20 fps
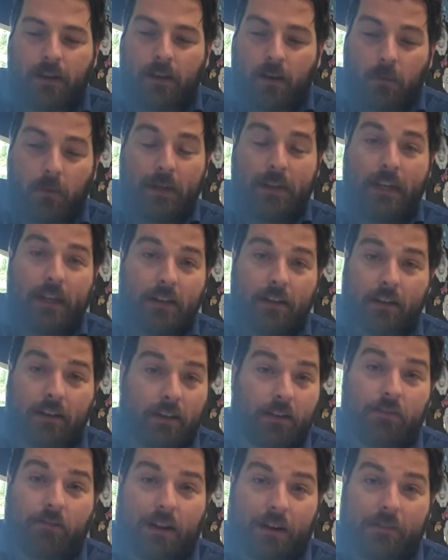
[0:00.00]
We then look
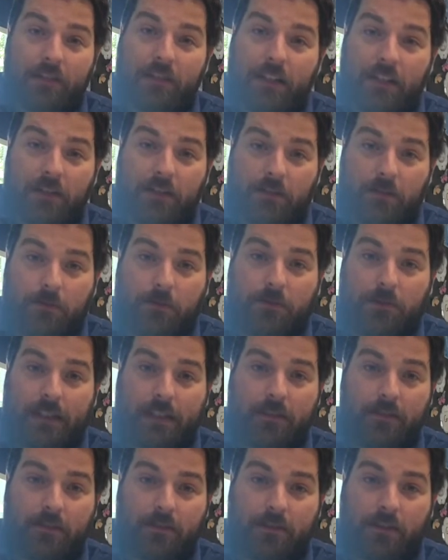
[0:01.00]
at gravitational
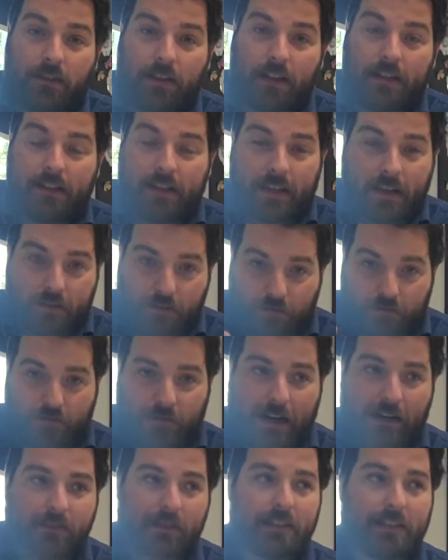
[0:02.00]
fields, so that's how
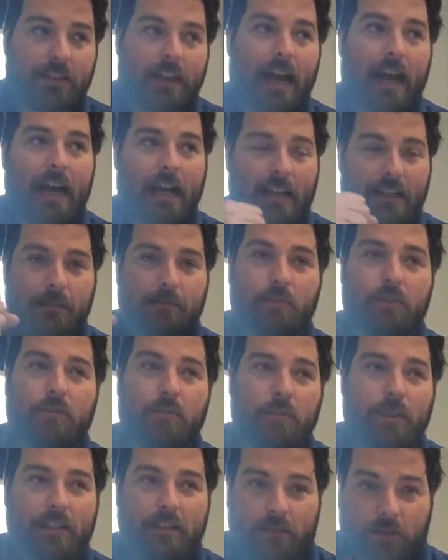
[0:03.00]
gravity acts
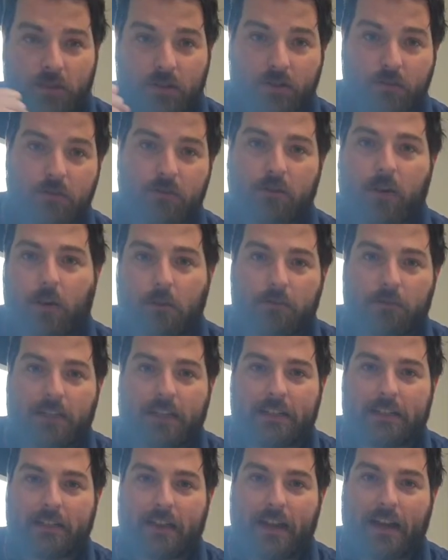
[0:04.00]
between two
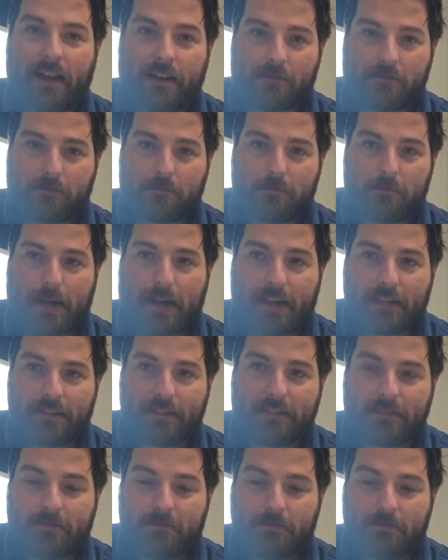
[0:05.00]
objects that have
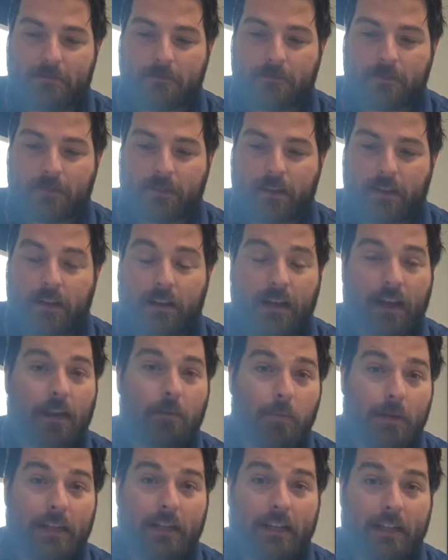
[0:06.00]
mass. And
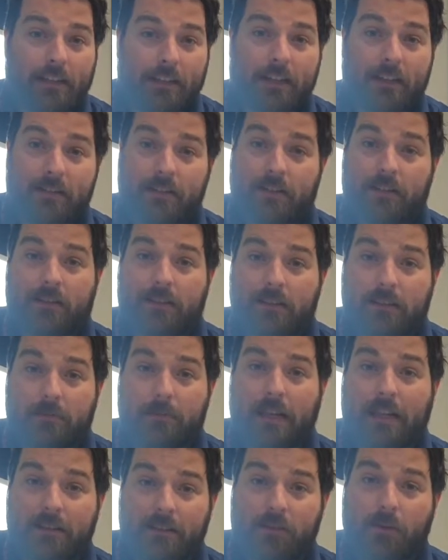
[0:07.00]
we link that to the
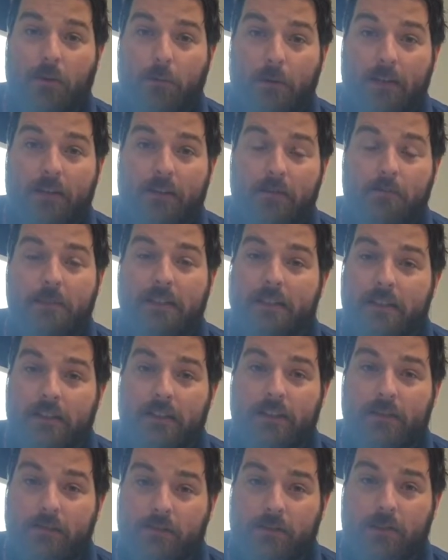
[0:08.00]
space topic that Mr.
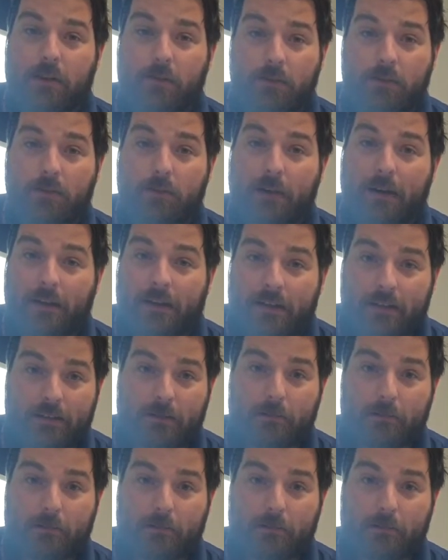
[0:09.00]
Little told you about a little